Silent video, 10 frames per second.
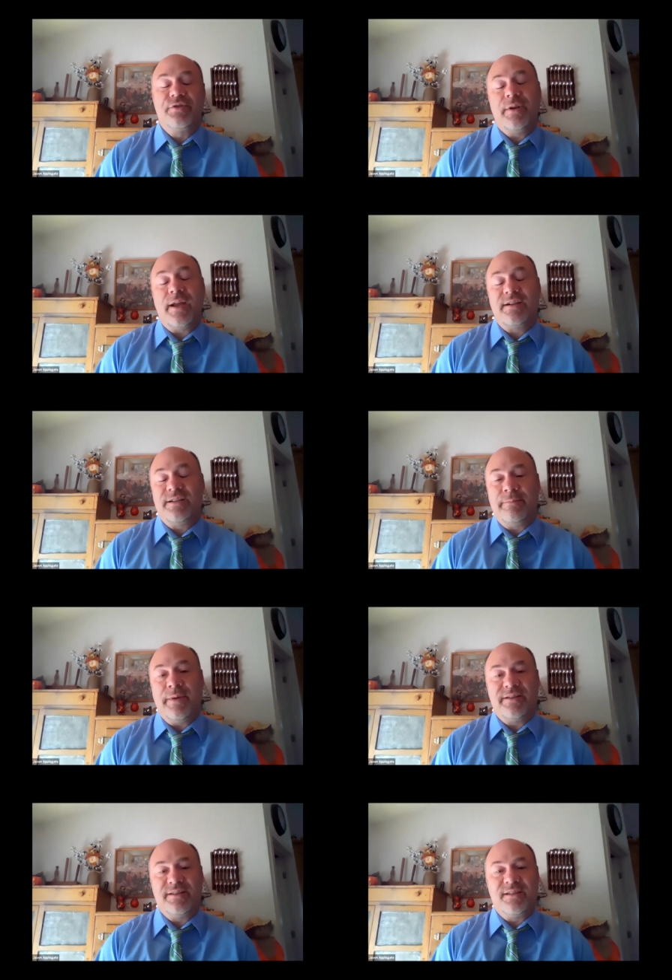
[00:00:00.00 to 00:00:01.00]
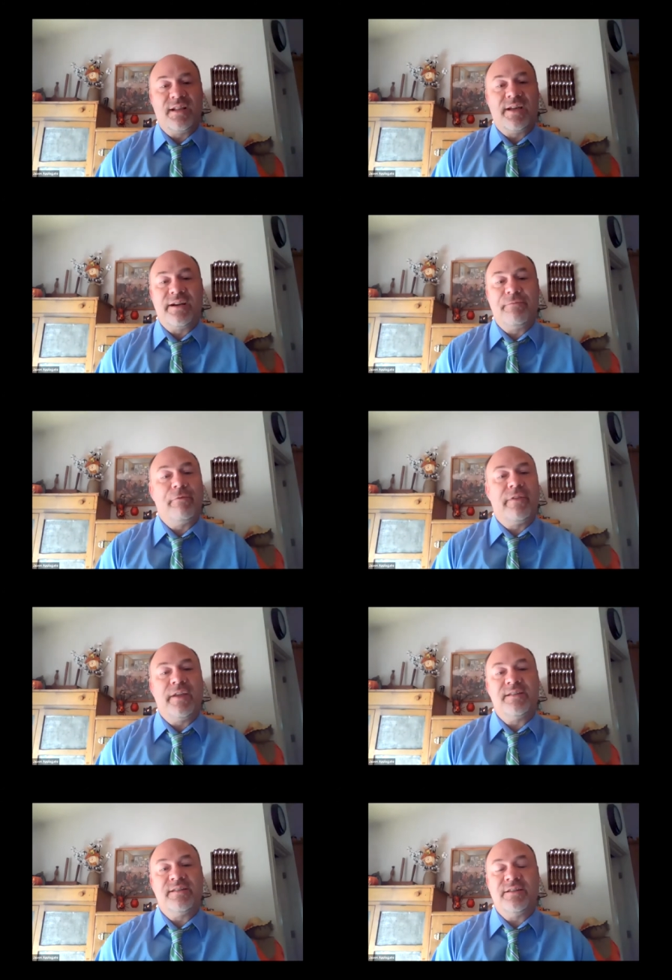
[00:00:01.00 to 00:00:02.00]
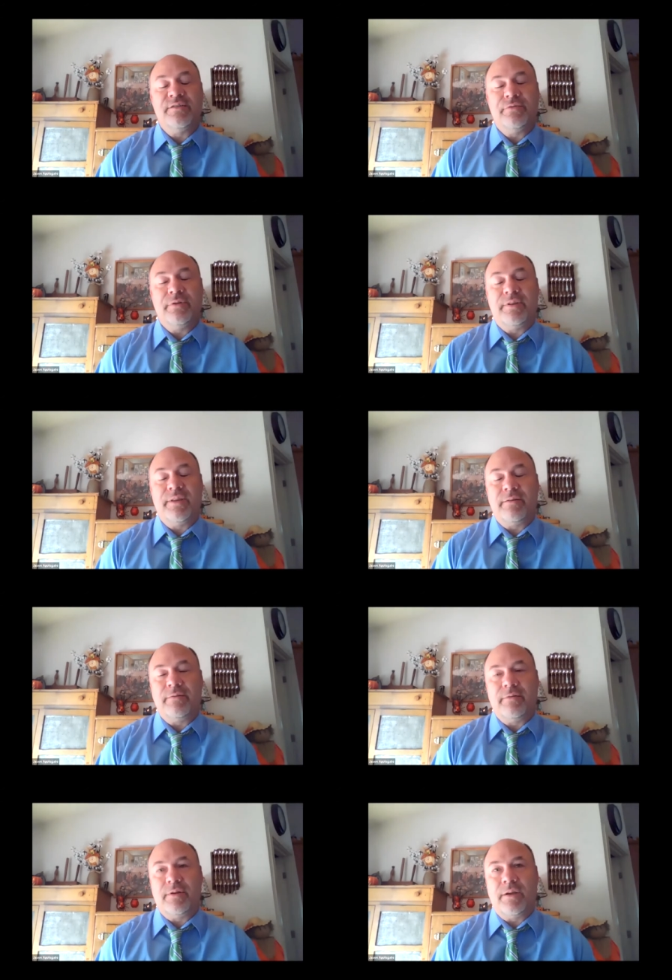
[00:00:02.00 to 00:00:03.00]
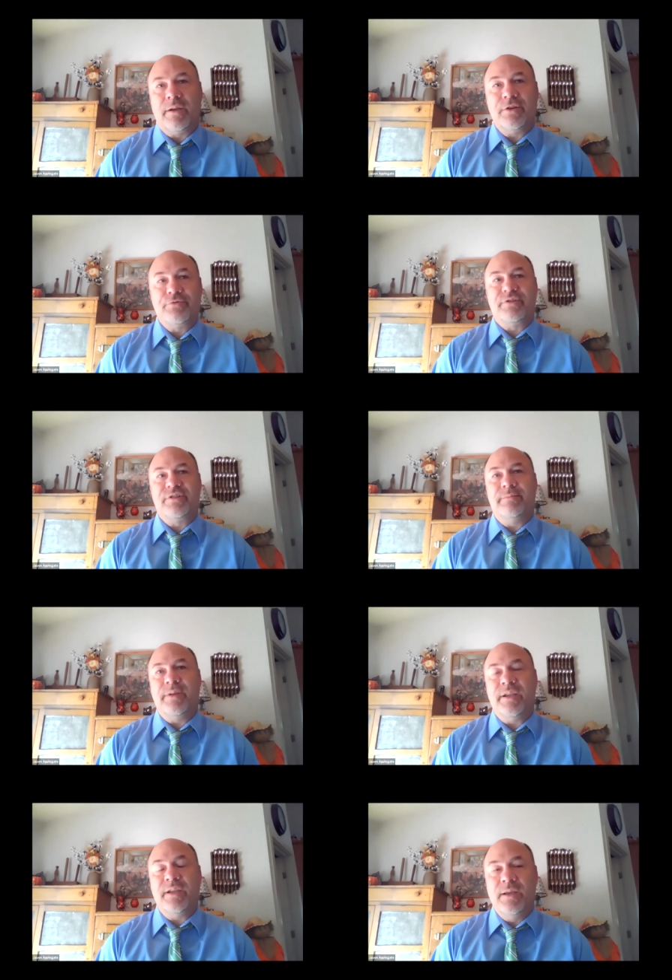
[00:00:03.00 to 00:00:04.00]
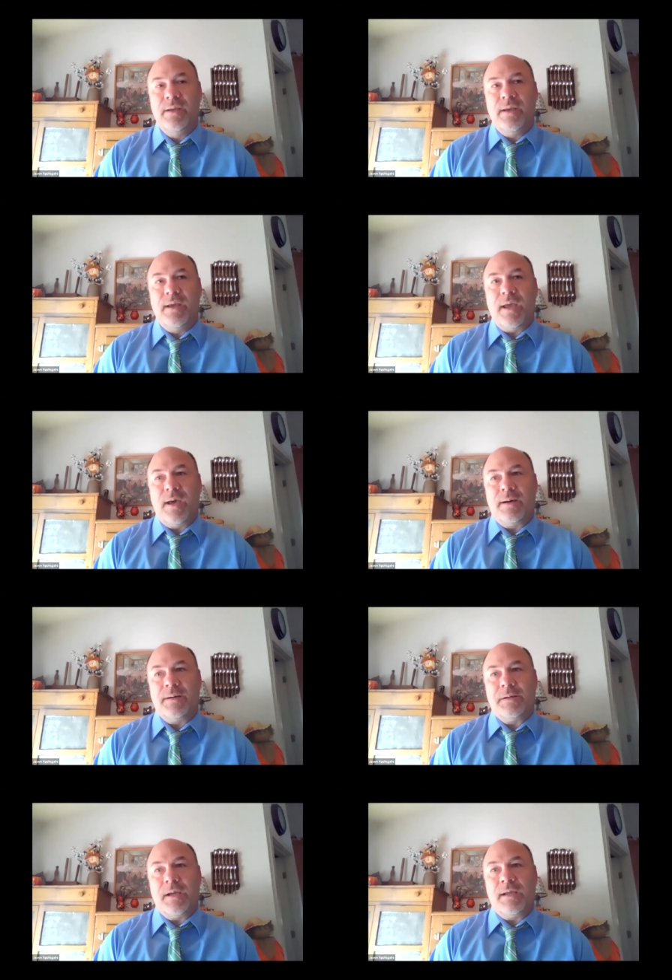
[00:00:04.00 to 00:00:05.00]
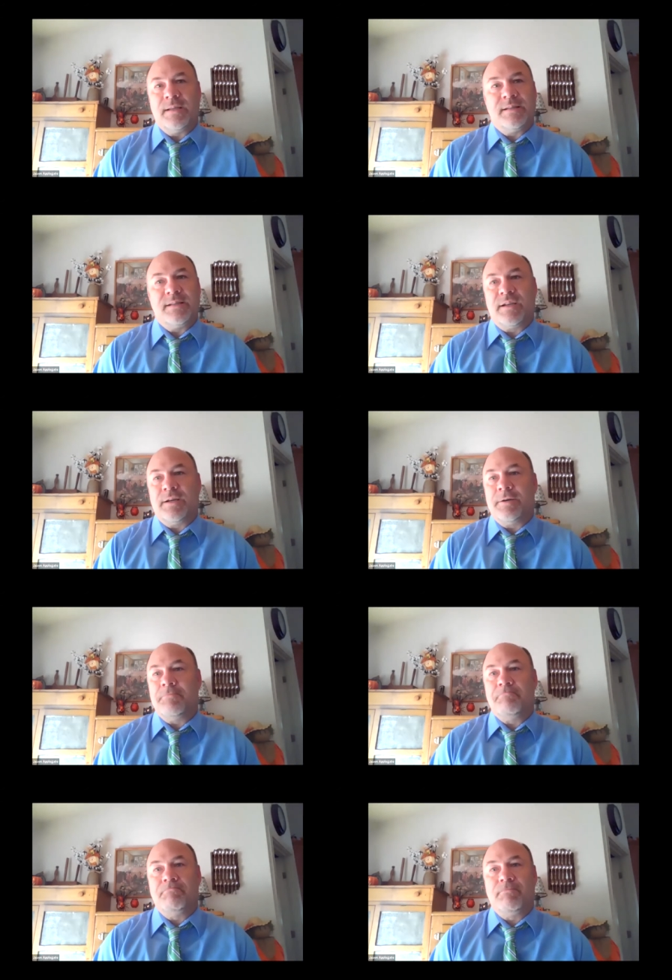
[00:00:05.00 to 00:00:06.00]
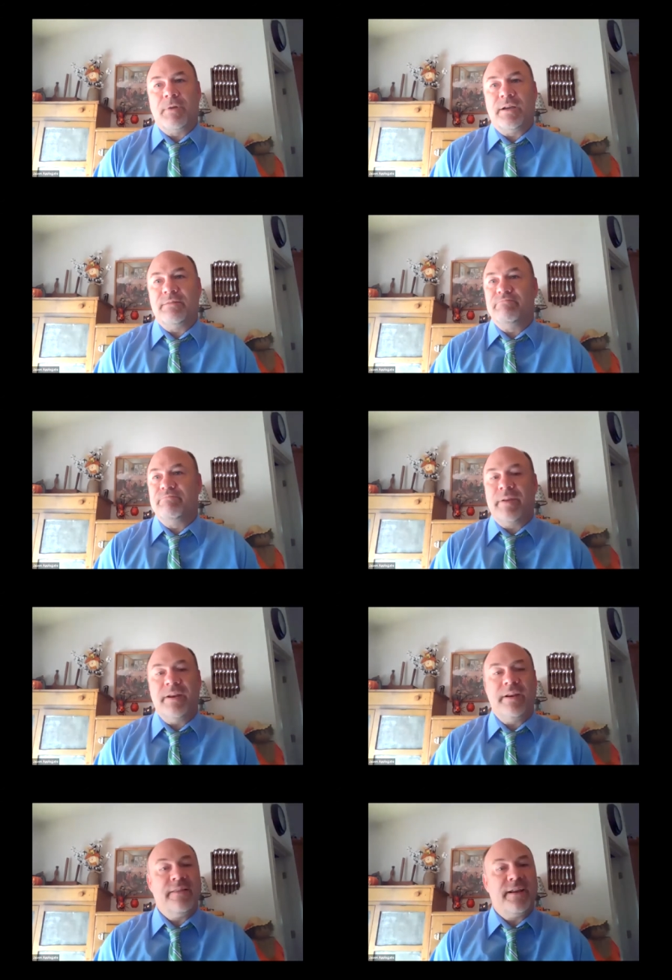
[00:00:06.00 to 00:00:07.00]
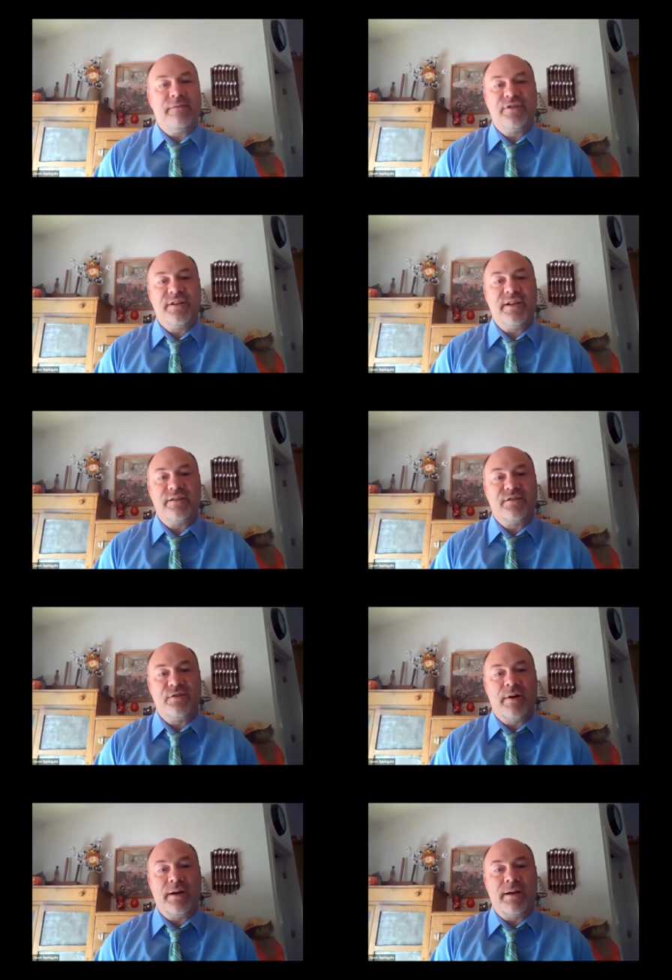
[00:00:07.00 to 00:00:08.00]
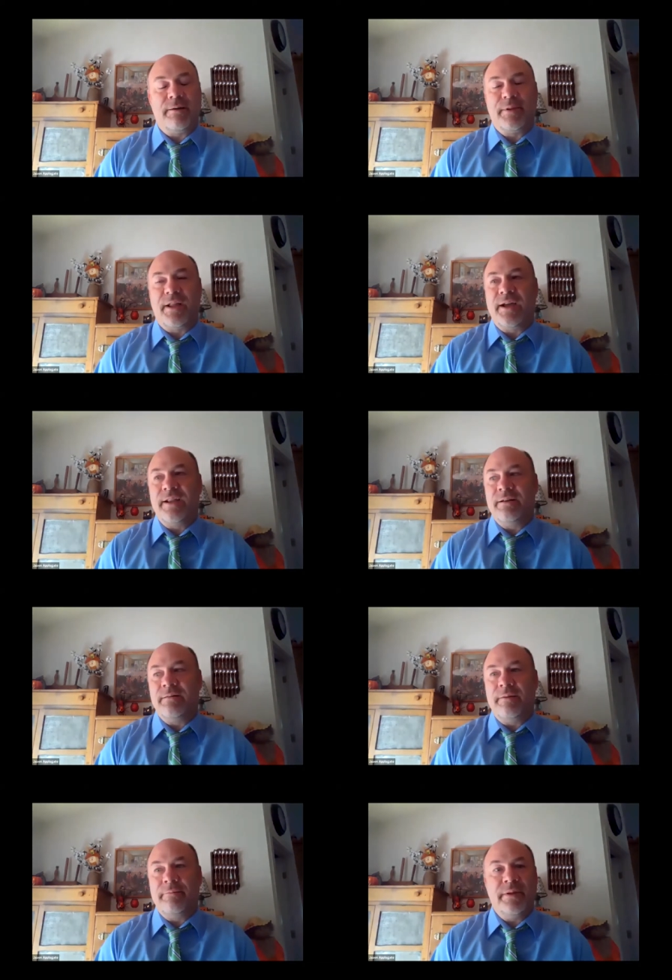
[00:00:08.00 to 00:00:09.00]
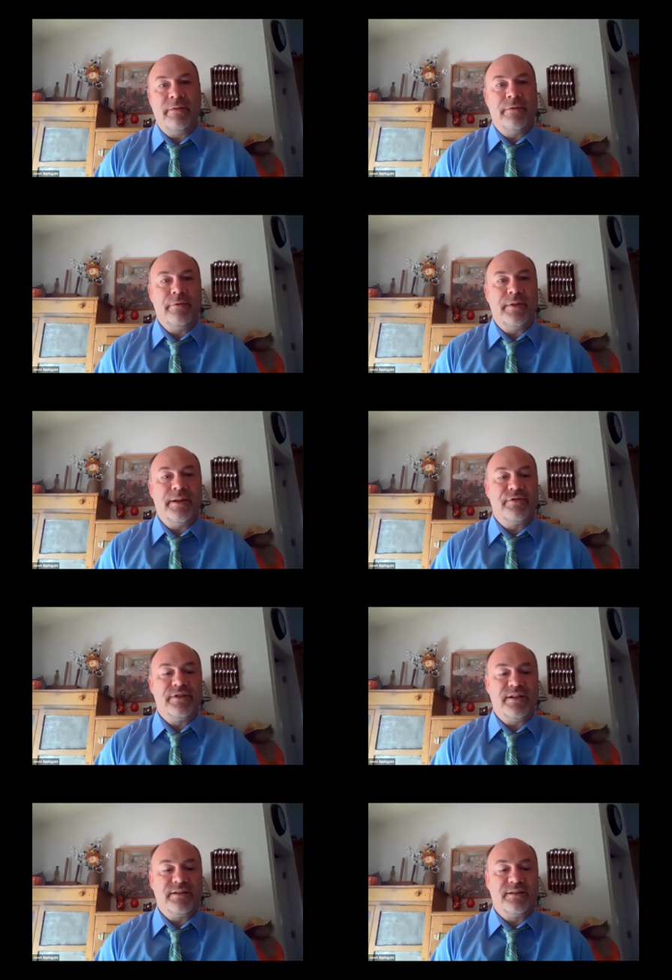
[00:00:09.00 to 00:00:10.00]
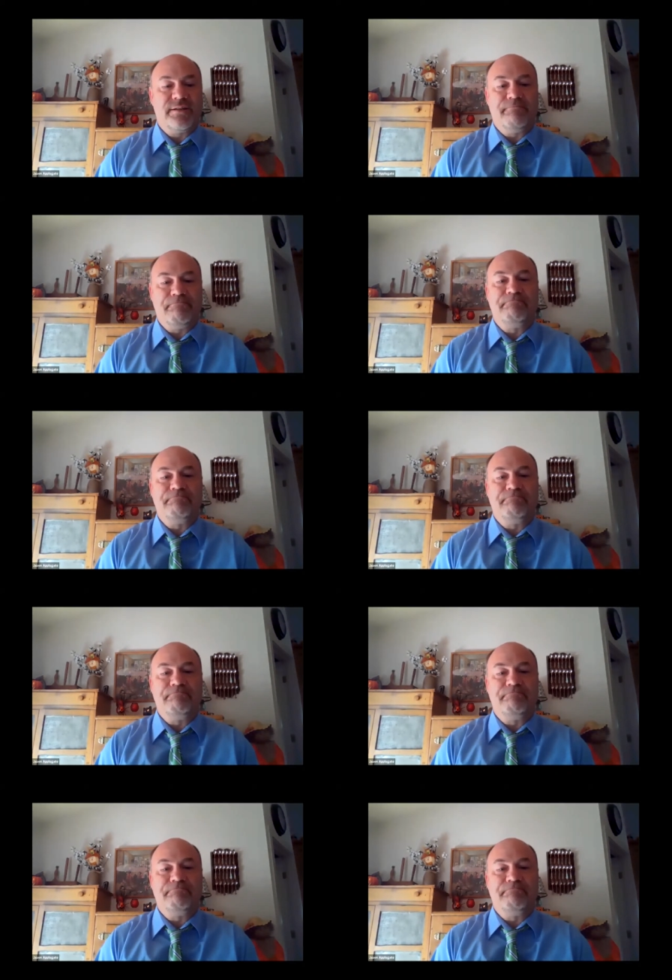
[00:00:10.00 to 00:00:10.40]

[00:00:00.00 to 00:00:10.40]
So it actually mixes a lot of different things into it that uh, interested me. Uh, and um, I've been in that ever since. So I, I applied and, and, been through that ever since.